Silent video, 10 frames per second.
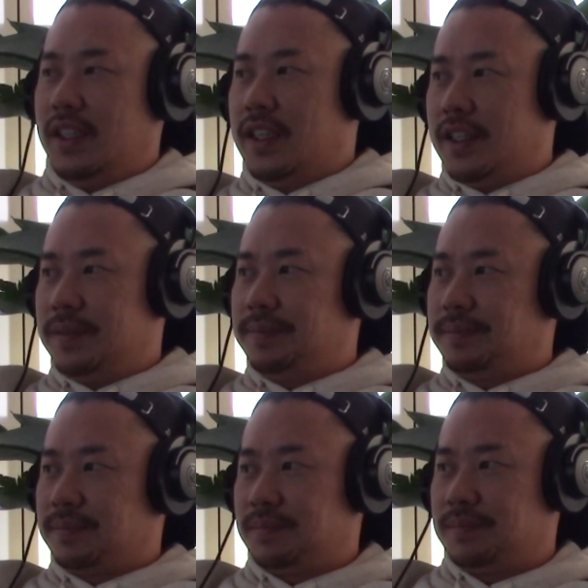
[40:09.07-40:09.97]
Yeah.
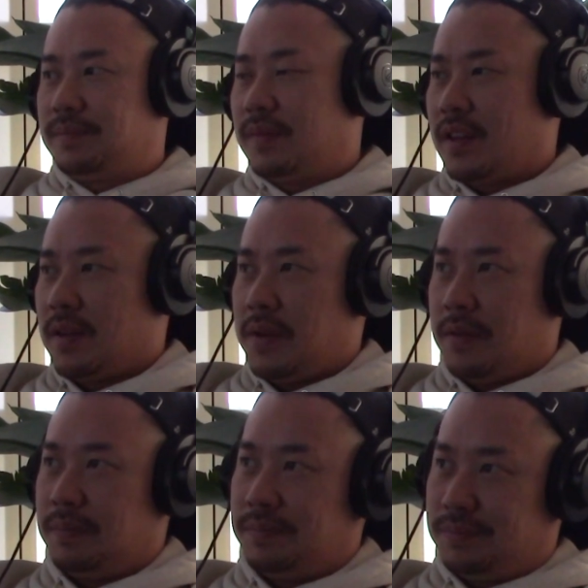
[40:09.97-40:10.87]
I
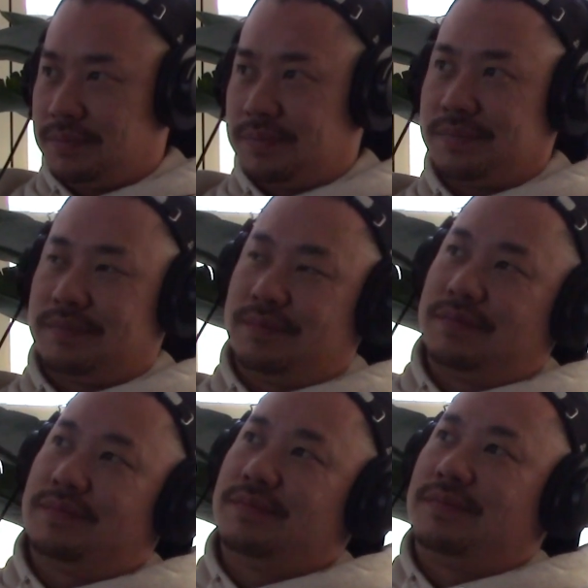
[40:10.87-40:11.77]
mean,
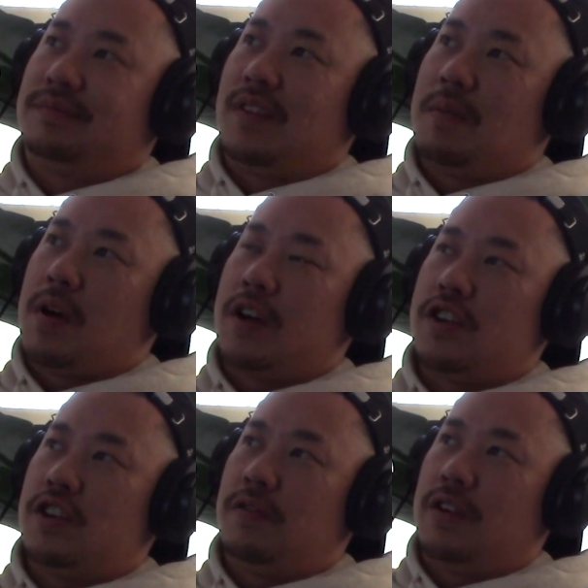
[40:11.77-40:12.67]
the
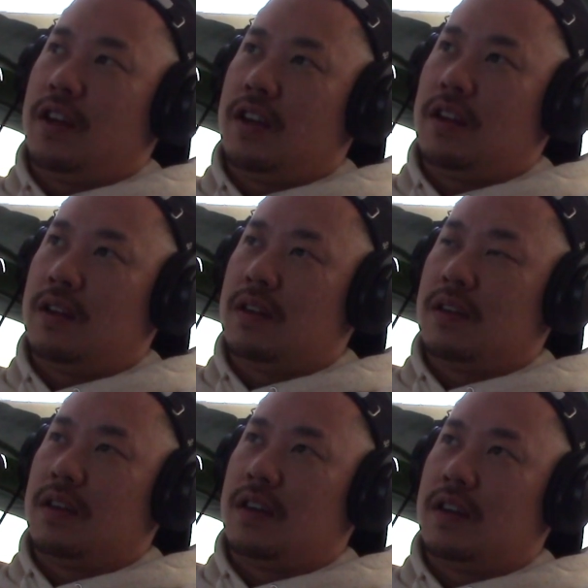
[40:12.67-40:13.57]
market shifting,
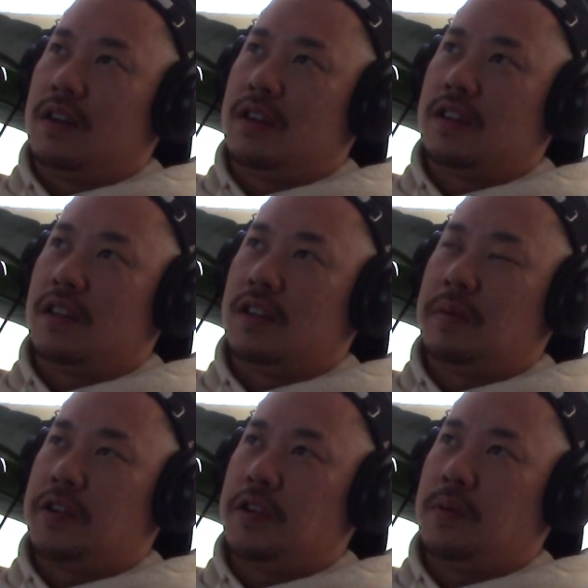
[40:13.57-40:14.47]
and
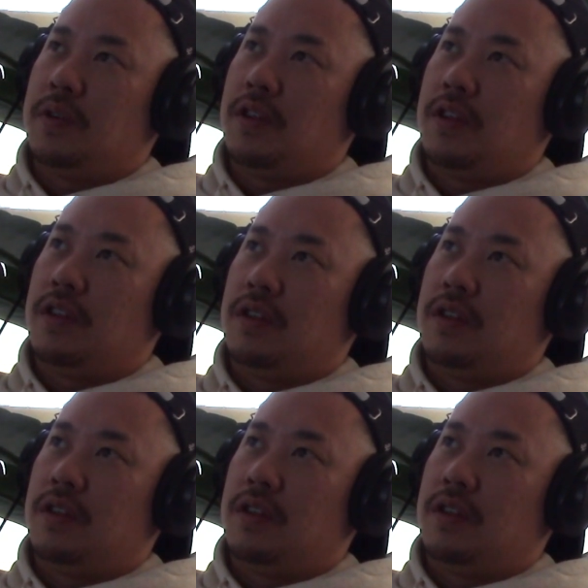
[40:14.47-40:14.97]
especially with